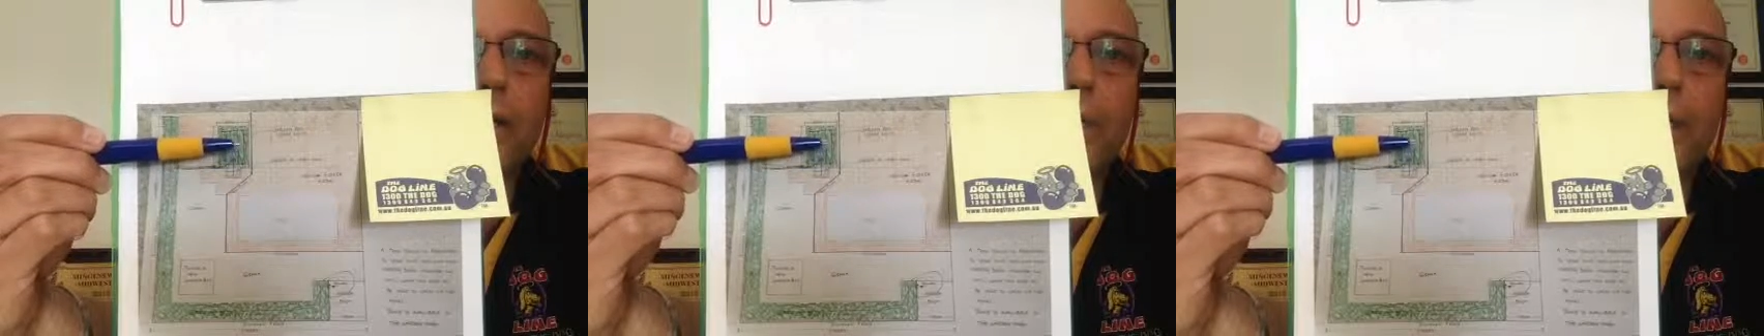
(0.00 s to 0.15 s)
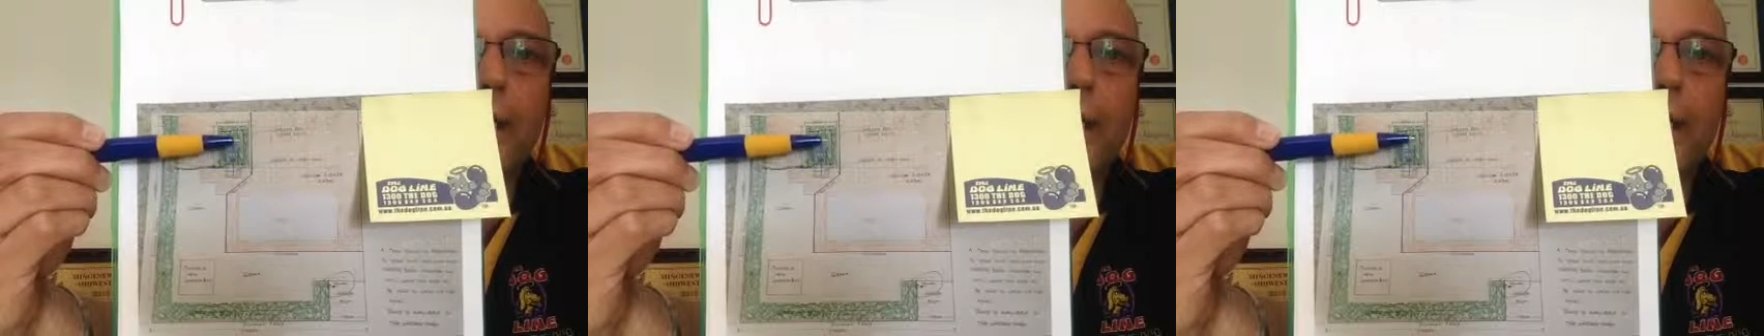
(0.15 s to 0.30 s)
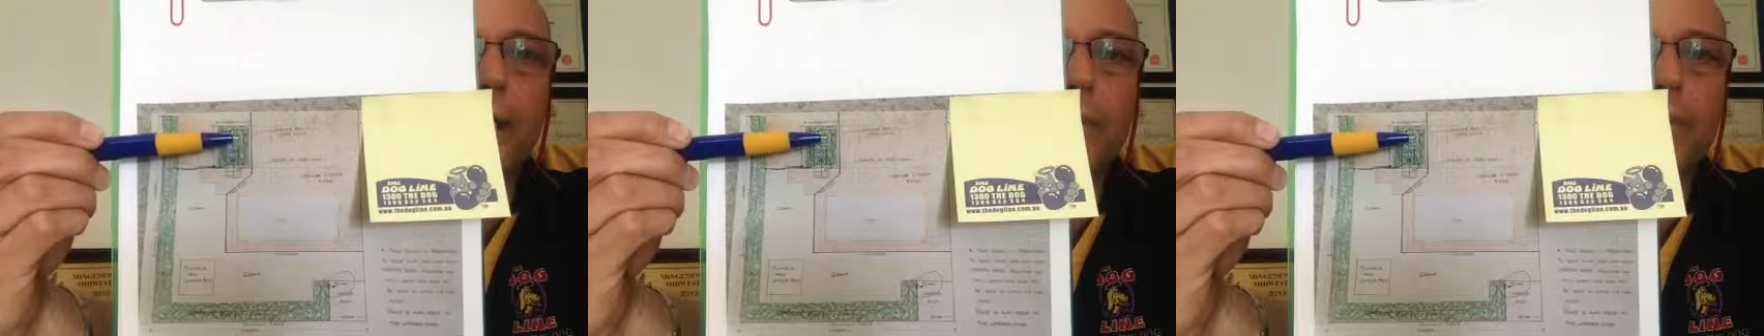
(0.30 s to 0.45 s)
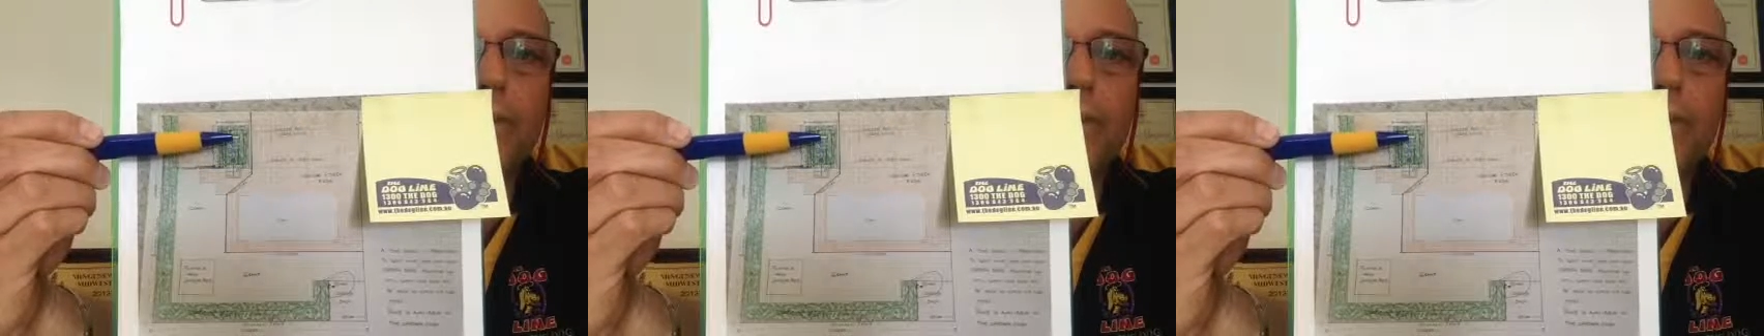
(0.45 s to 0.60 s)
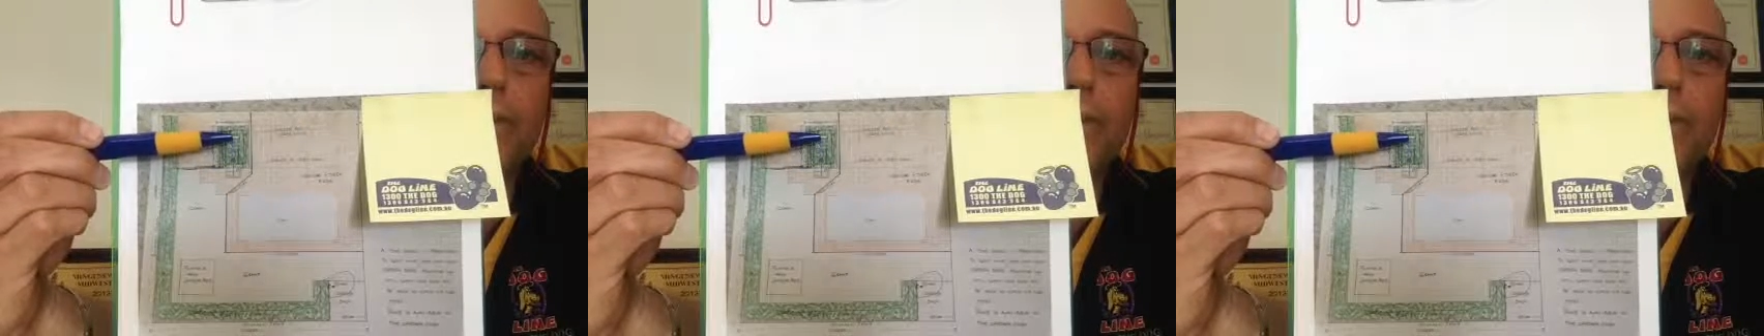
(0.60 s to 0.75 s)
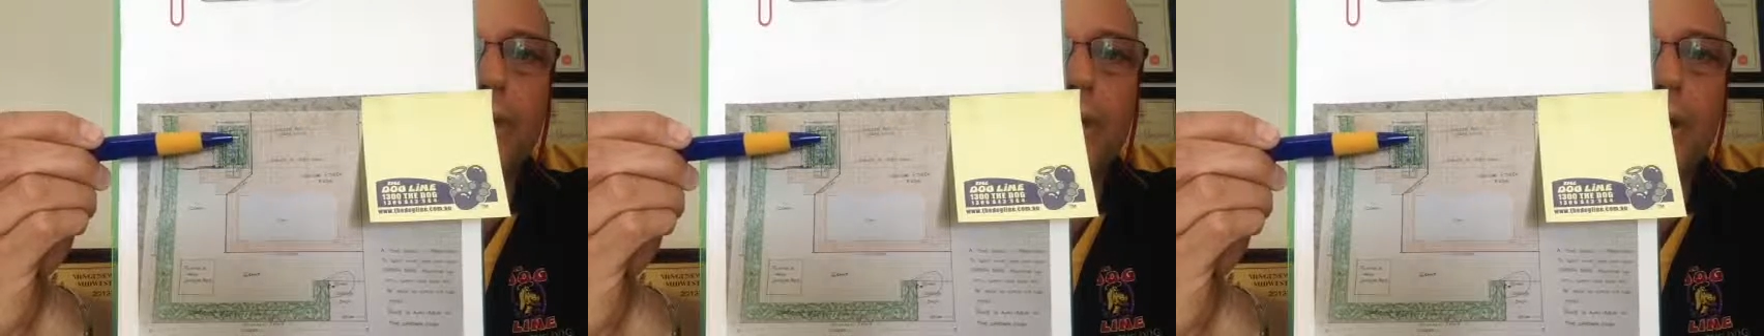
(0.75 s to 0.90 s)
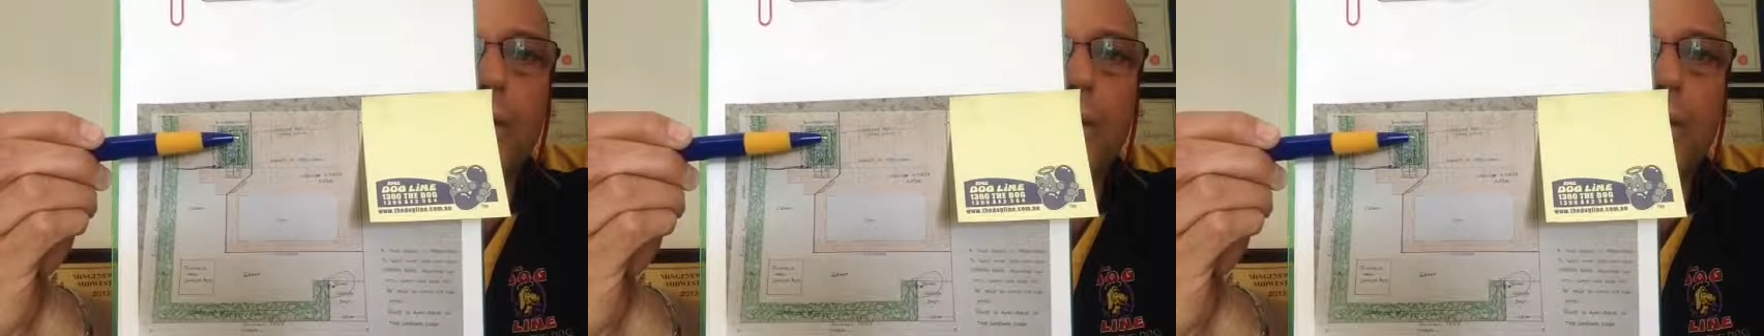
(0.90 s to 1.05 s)
back up to the
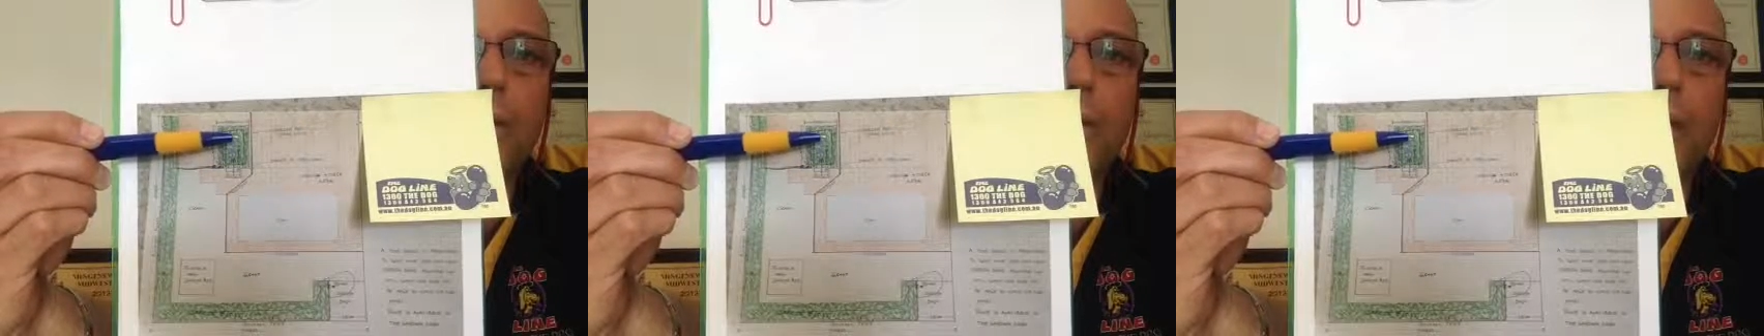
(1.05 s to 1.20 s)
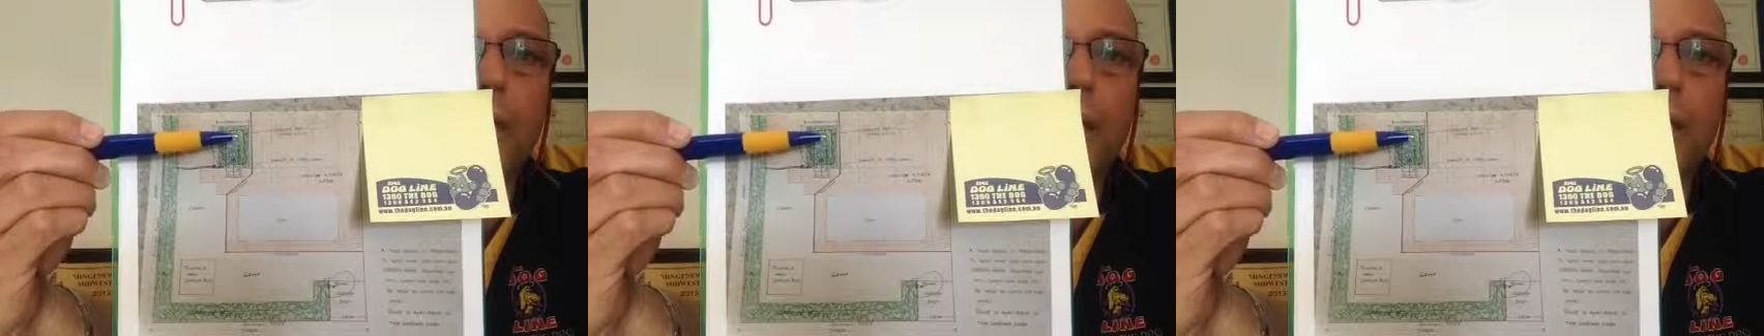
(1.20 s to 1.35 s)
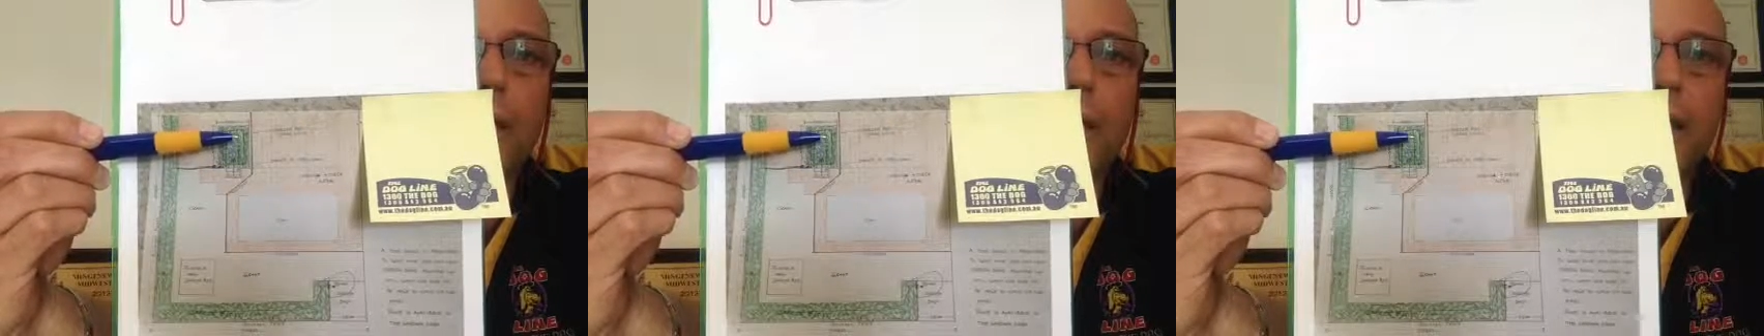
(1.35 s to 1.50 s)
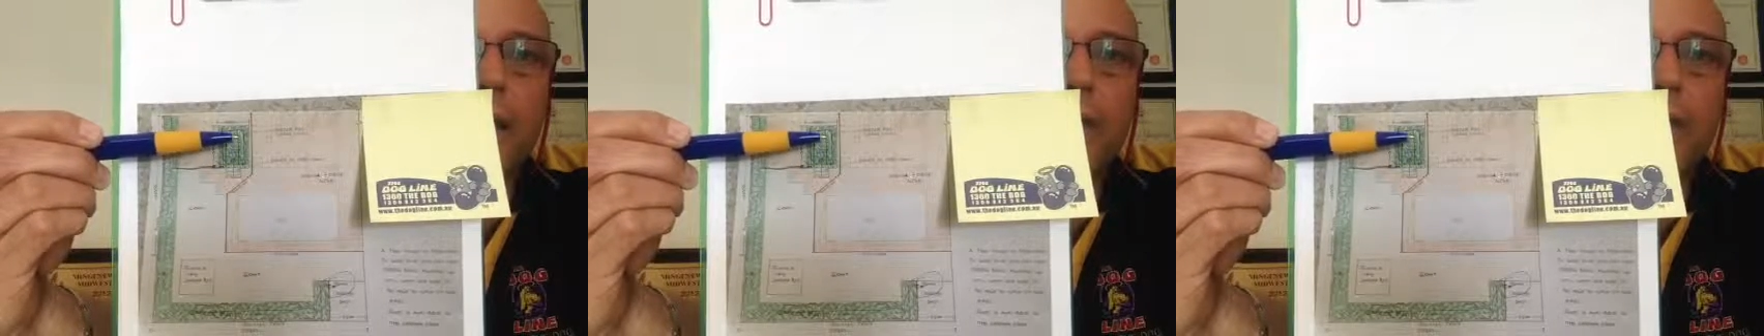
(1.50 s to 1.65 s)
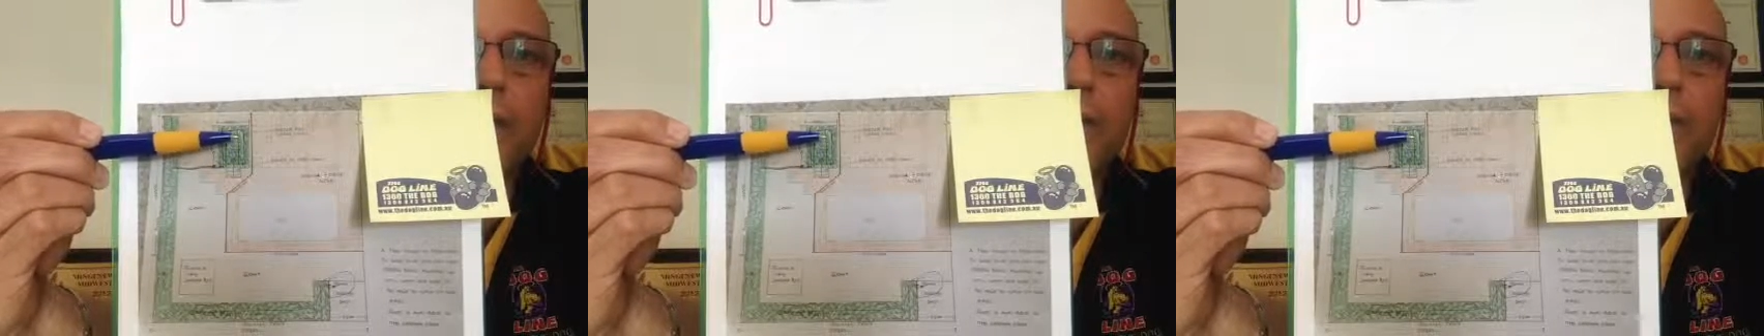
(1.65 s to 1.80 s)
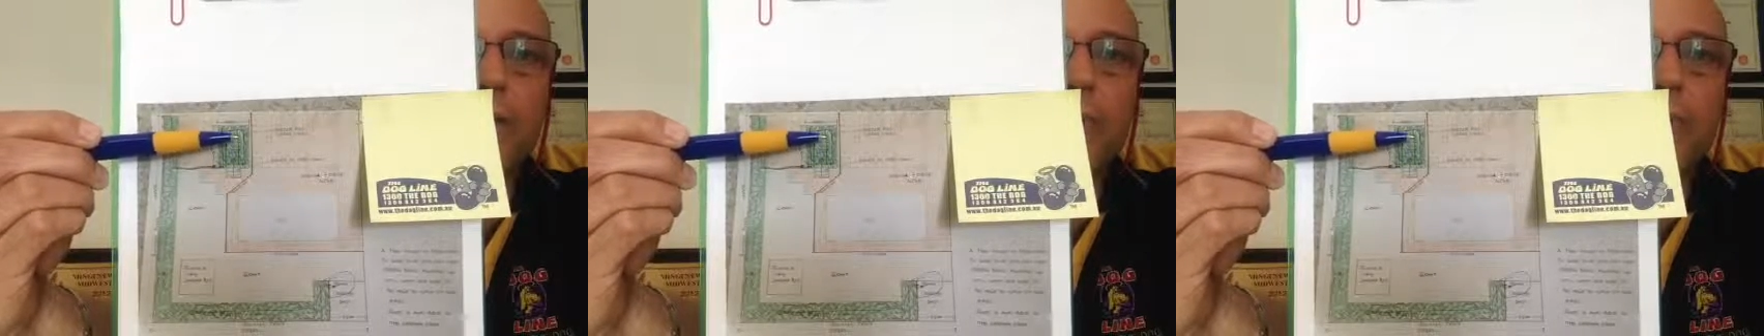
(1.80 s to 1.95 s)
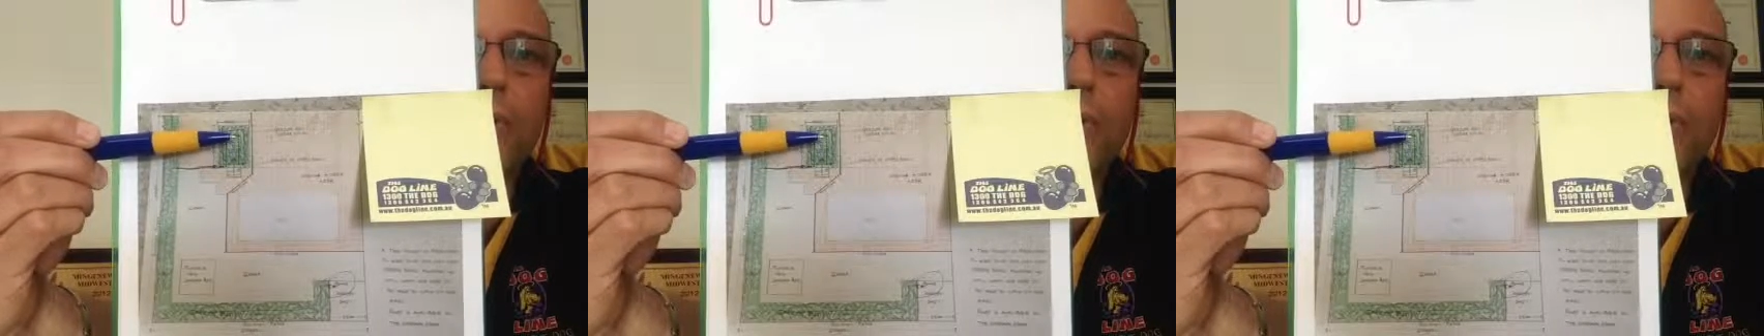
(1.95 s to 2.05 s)
top, keeping those